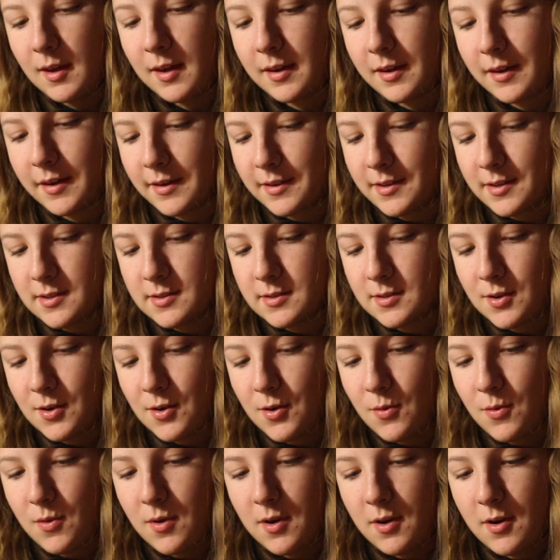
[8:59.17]
Hey guys,
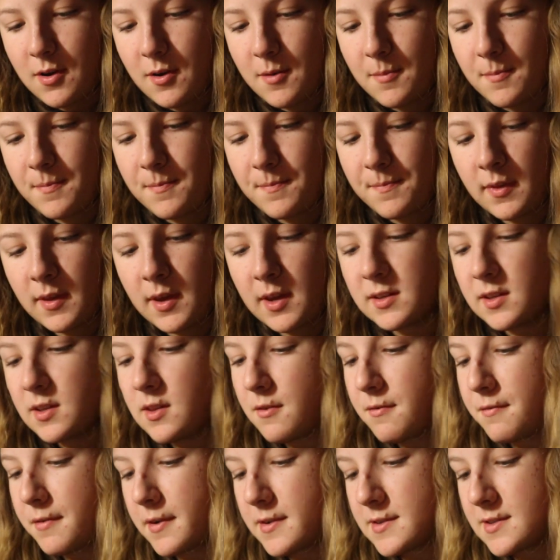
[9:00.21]
so um, I did
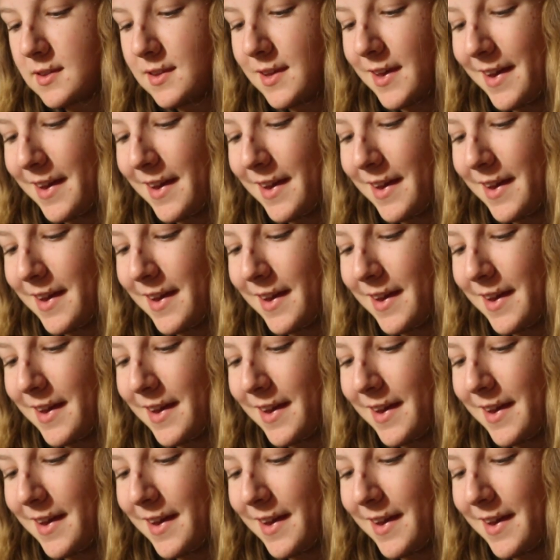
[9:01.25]
the first